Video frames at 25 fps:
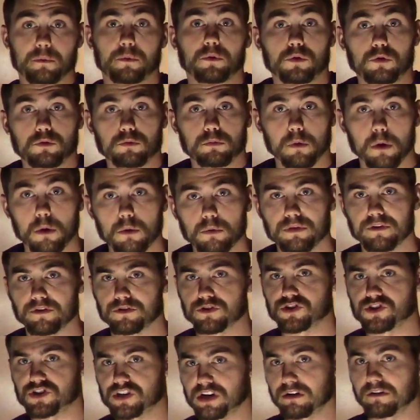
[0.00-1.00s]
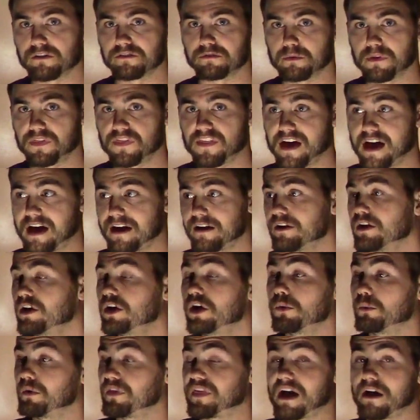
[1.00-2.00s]
grow their shells with that.
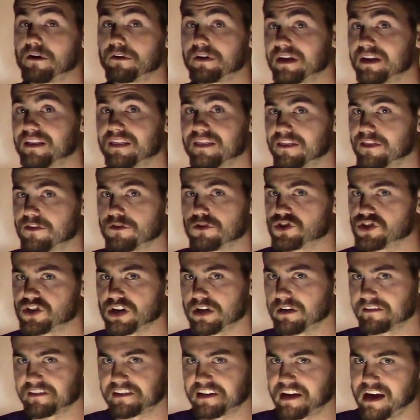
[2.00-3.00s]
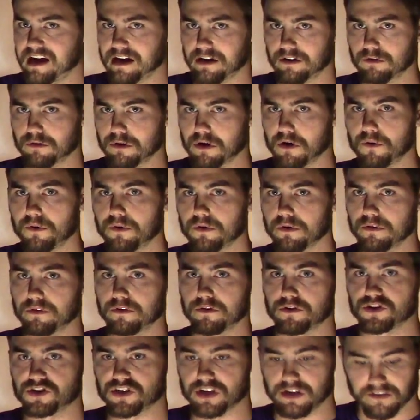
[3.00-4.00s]
Without it, their shells can't grow, or
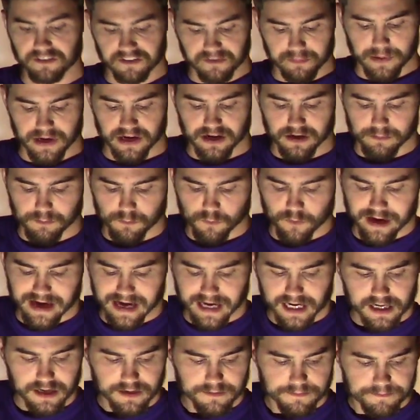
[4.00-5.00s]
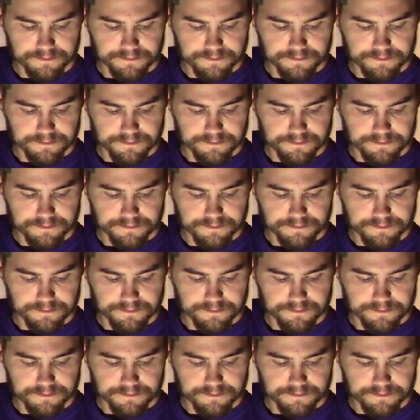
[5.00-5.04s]
their shells become weak.